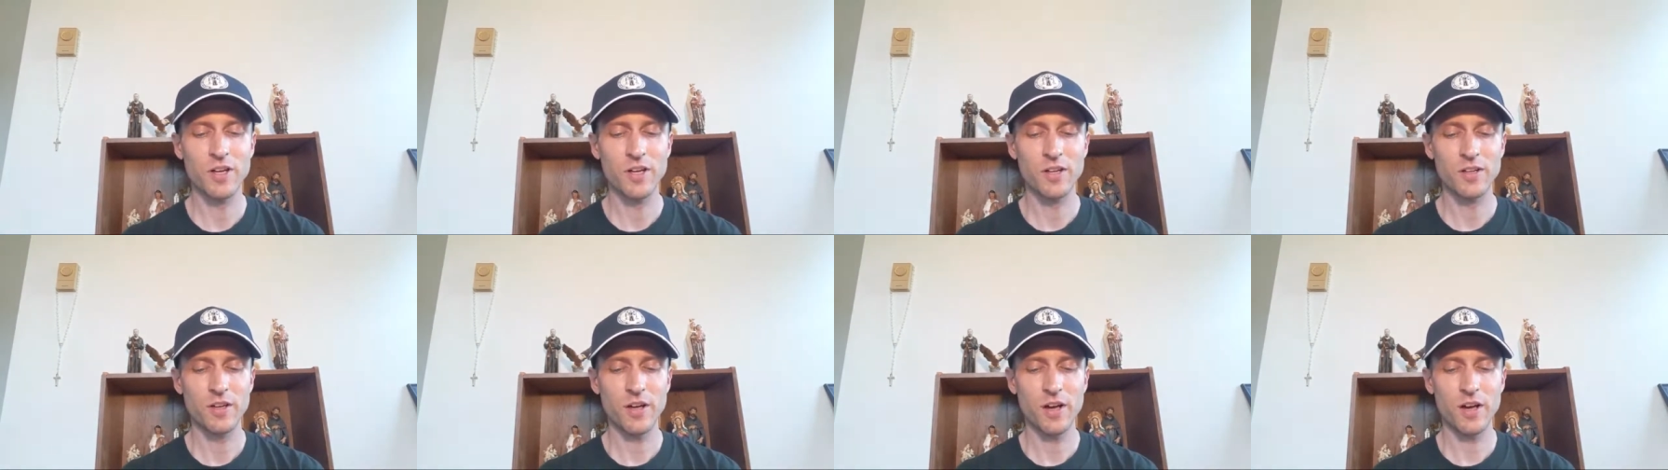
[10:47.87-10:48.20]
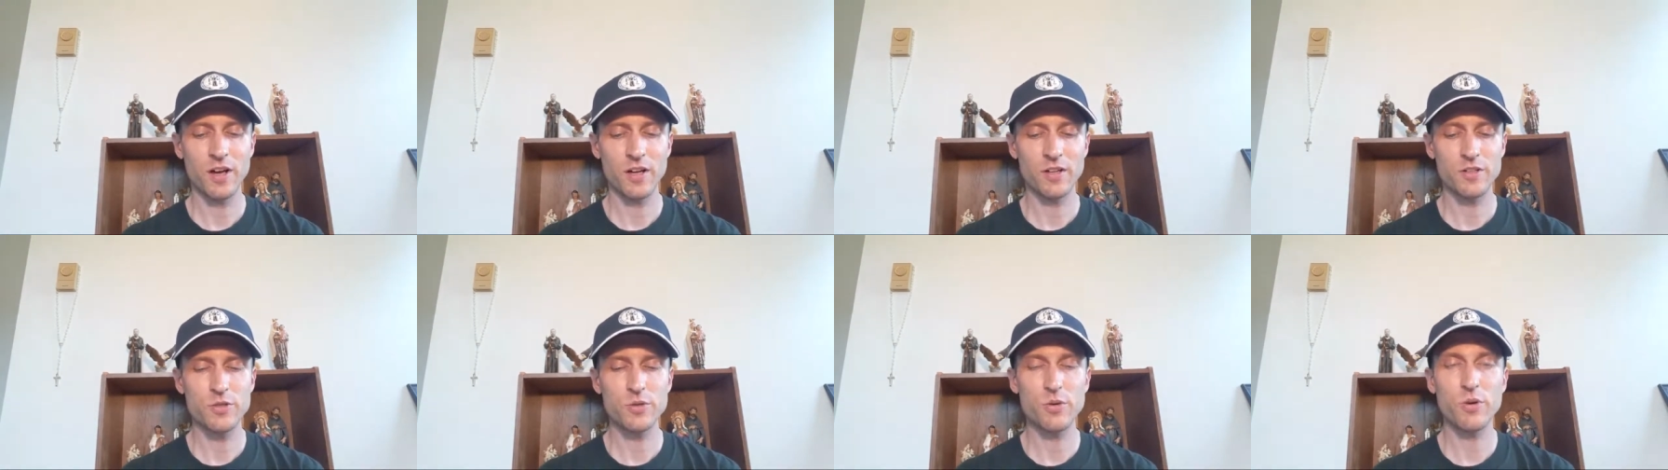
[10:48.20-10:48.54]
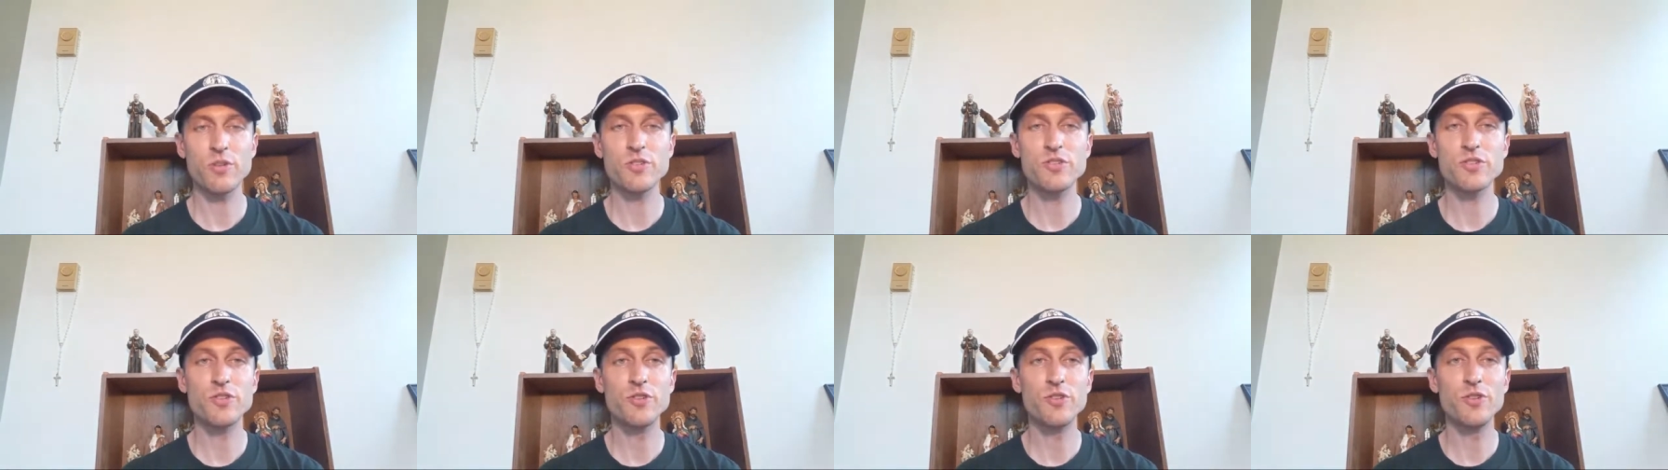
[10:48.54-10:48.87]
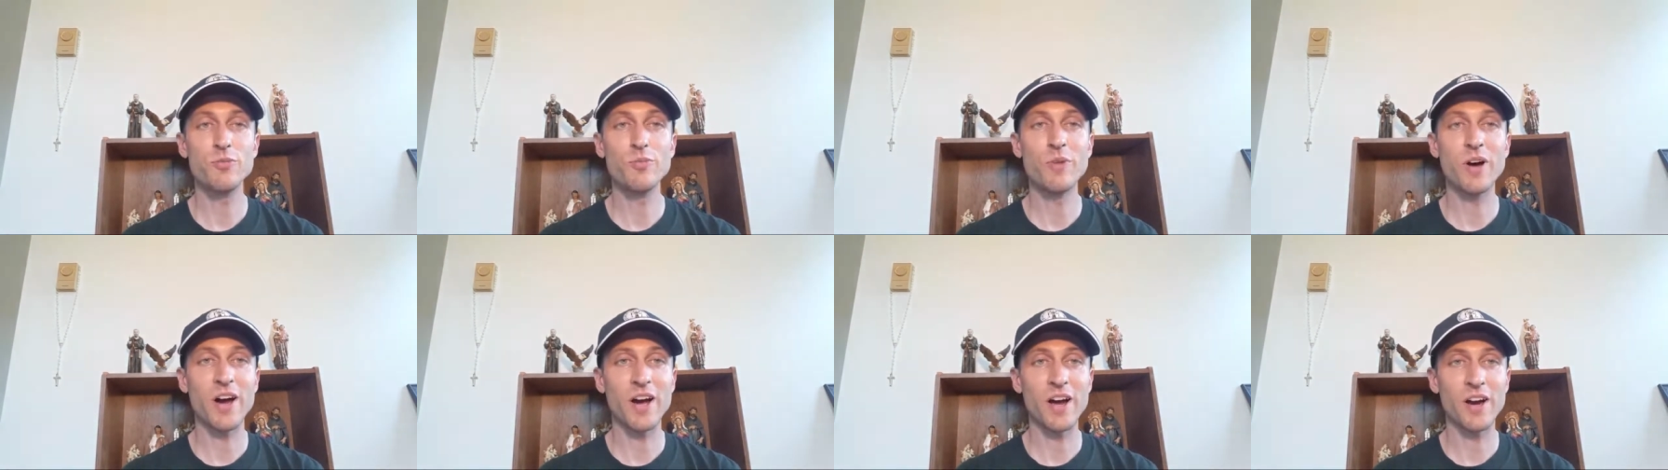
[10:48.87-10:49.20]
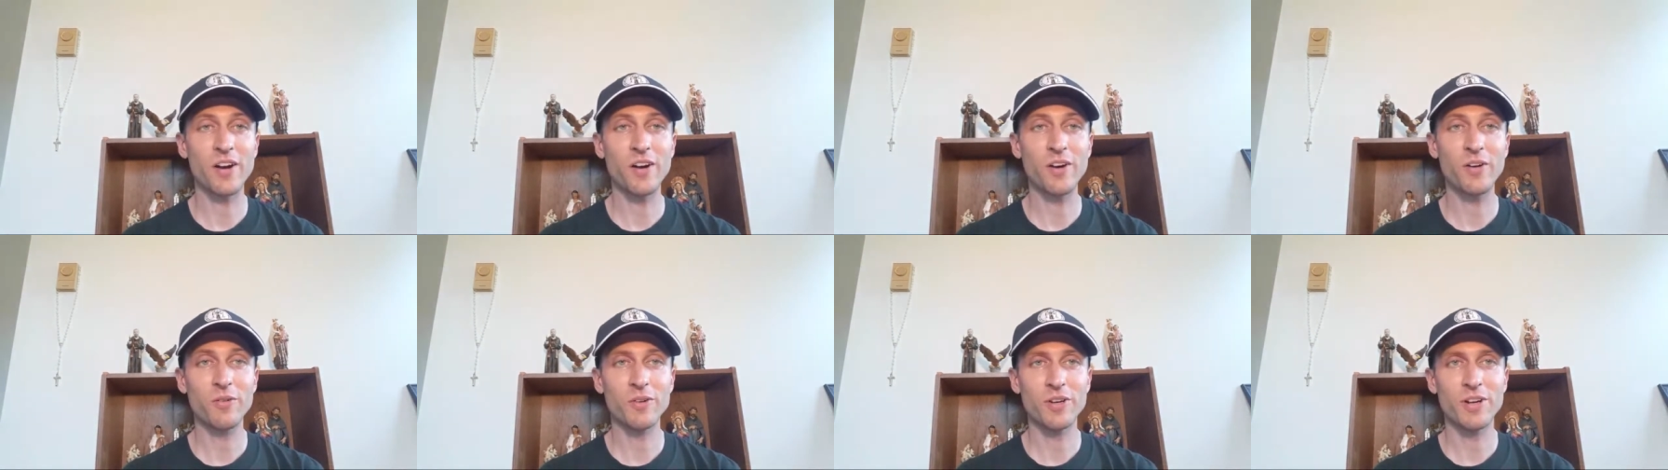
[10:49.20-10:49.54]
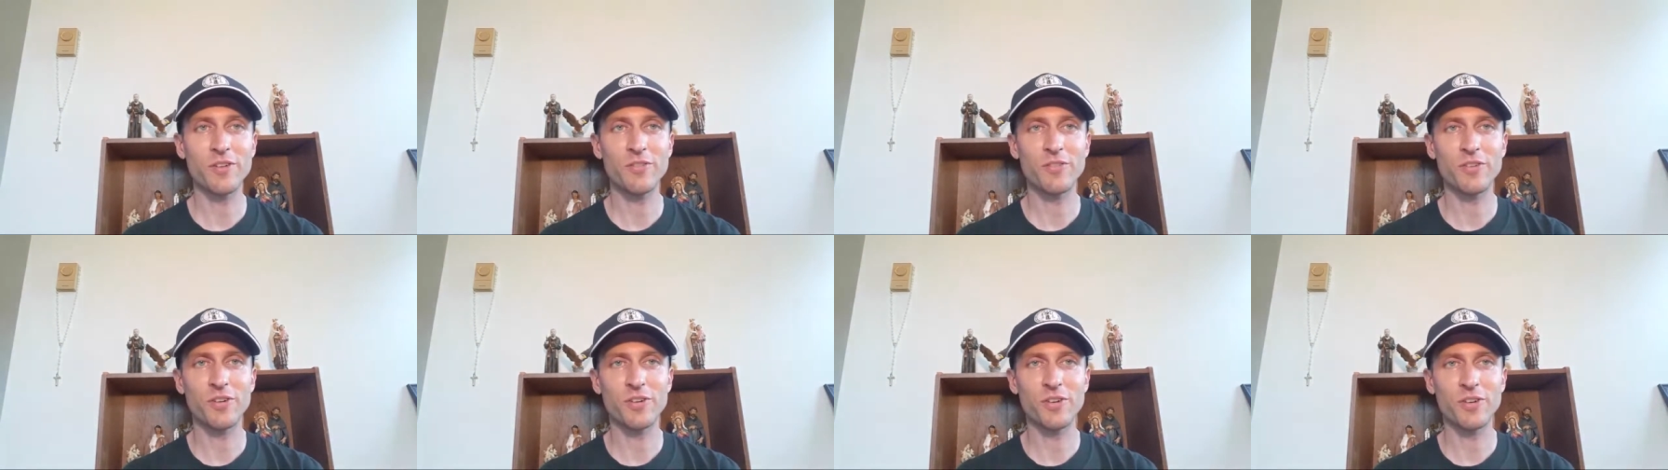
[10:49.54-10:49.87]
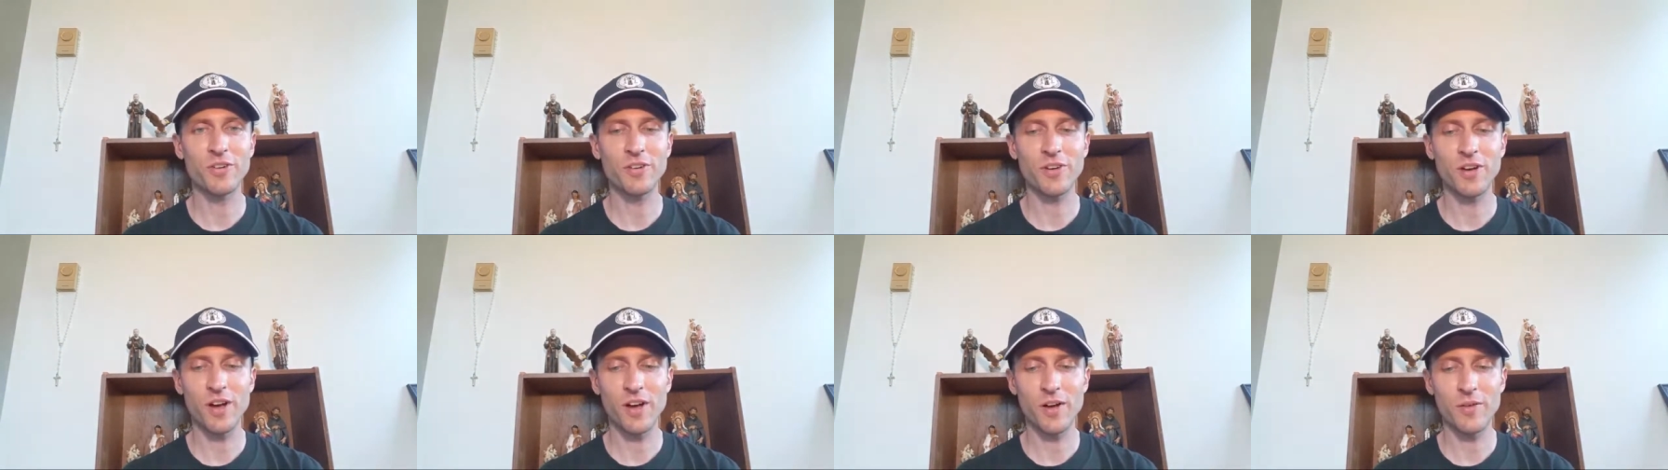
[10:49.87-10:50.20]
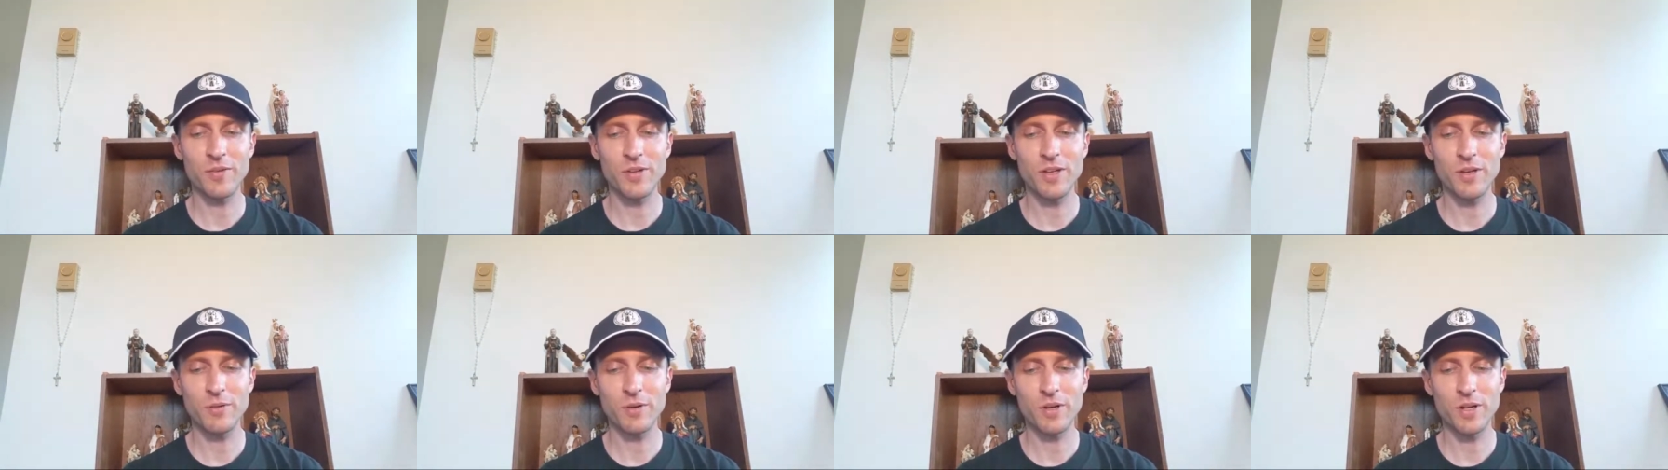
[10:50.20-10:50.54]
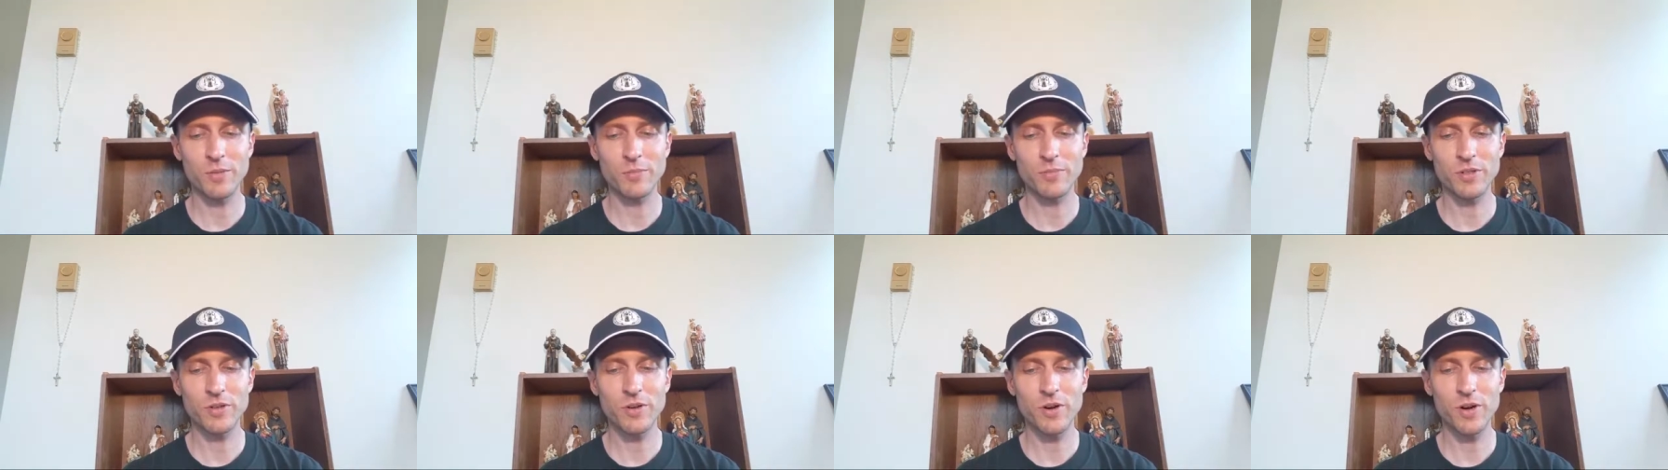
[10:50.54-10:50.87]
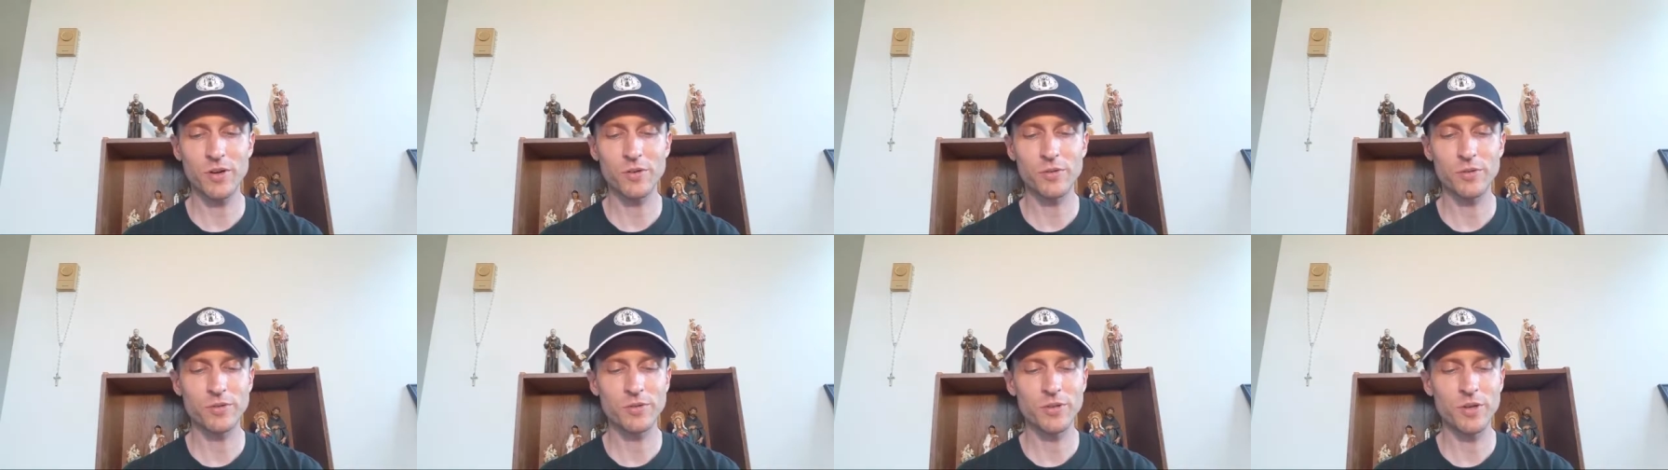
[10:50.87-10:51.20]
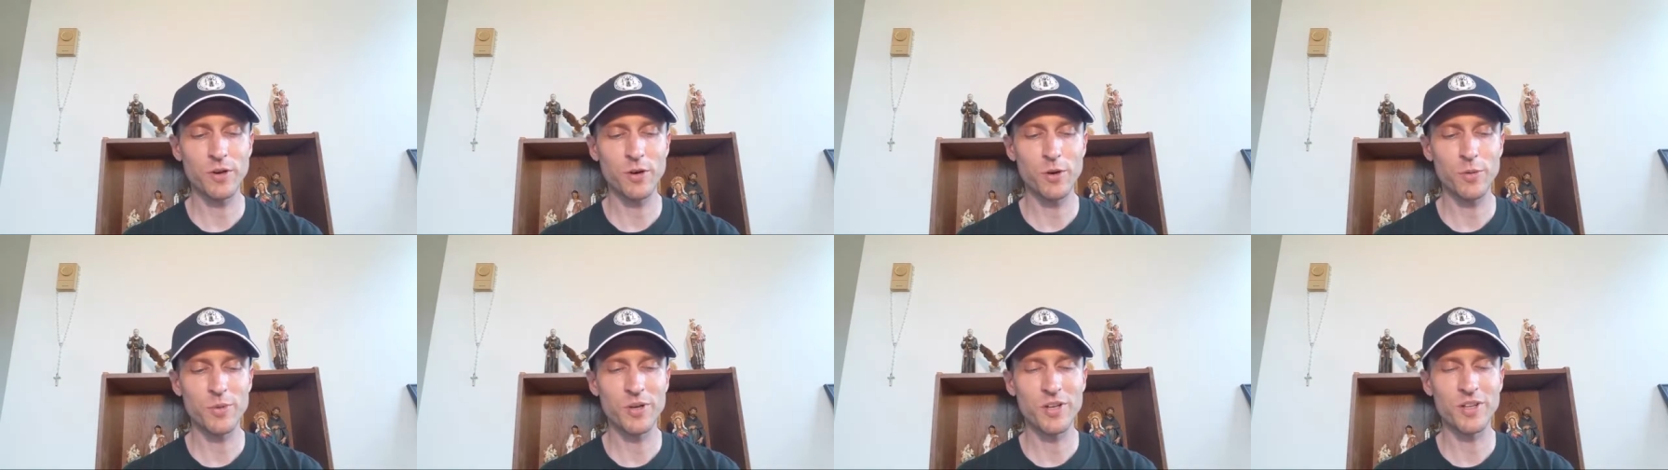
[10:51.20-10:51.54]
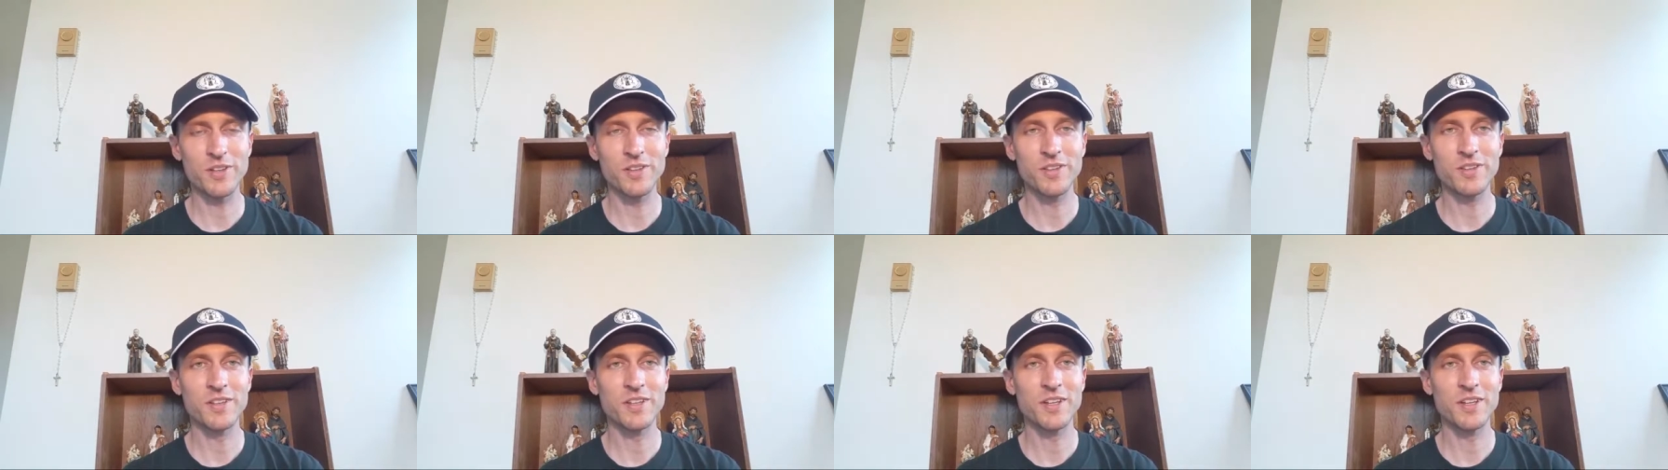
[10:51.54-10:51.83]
uh, George Neumayr, whenever uh, he went up to Cardinal Tobin,